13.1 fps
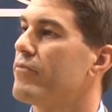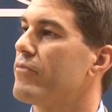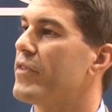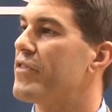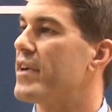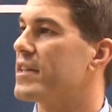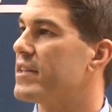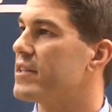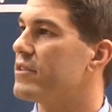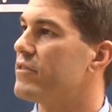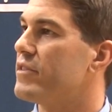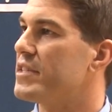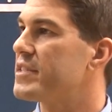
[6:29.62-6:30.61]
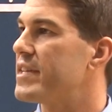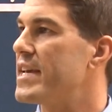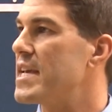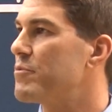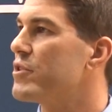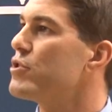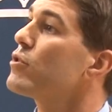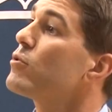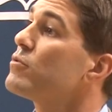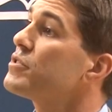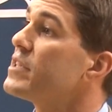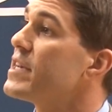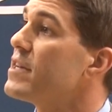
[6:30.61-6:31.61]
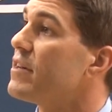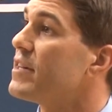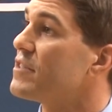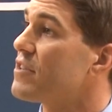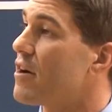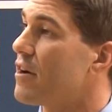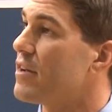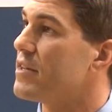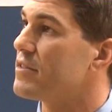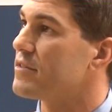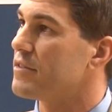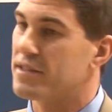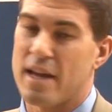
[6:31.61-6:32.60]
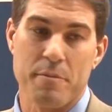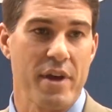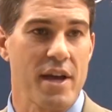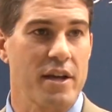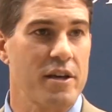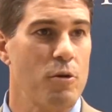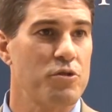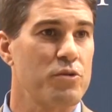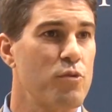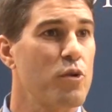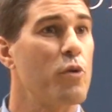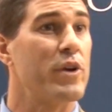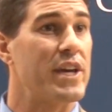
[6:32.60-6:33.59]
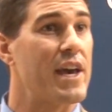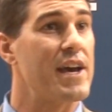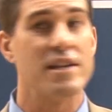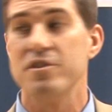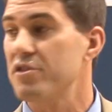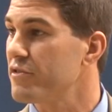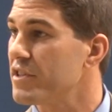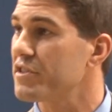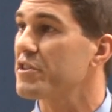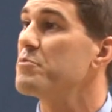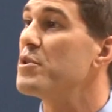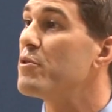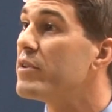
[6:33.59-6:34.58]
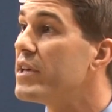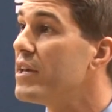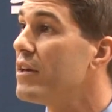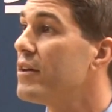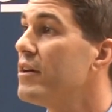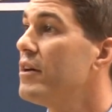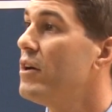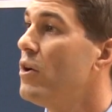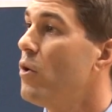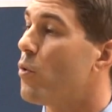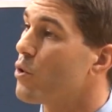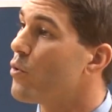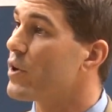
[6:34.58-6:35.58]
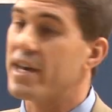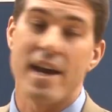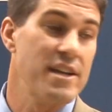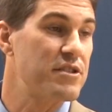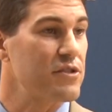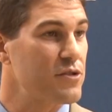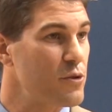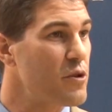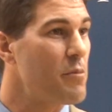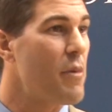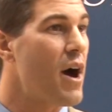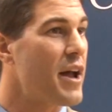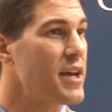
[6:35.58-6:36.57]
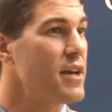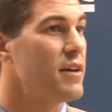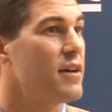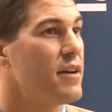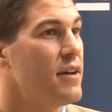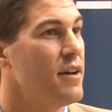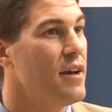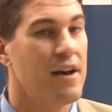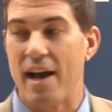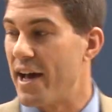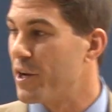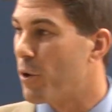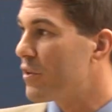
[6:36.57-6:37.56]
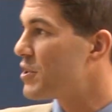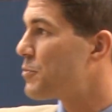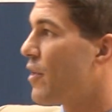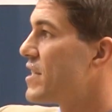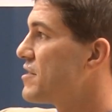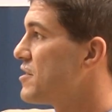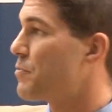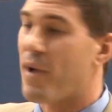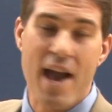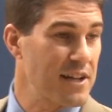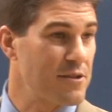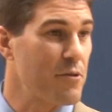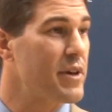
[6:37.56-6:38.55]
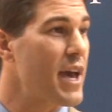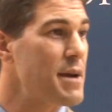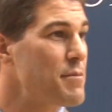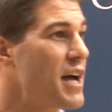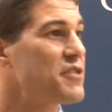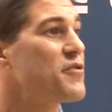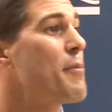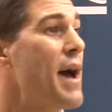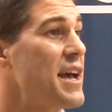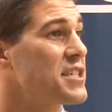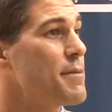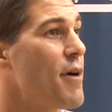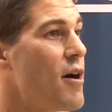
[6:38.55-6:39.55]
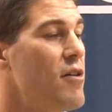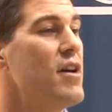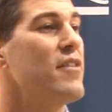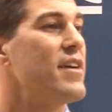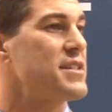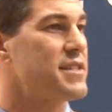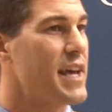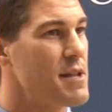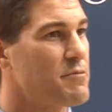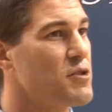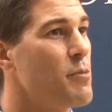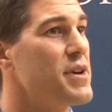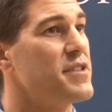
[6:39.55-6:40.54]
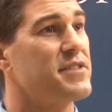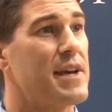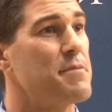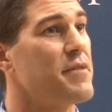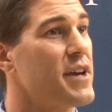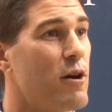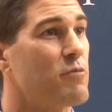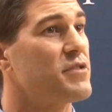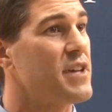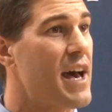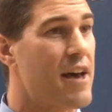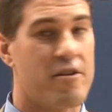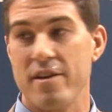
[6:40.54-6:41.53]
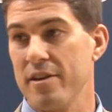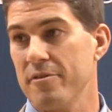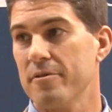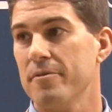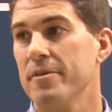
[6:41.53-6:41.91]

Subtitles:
The thing that this team that you're going to see, as I'm the head coach, we're going to engage this community. We're going to engage the student body. I know this place is packed on game nights for basketball. That stadium's going to be the same thing on Saturday.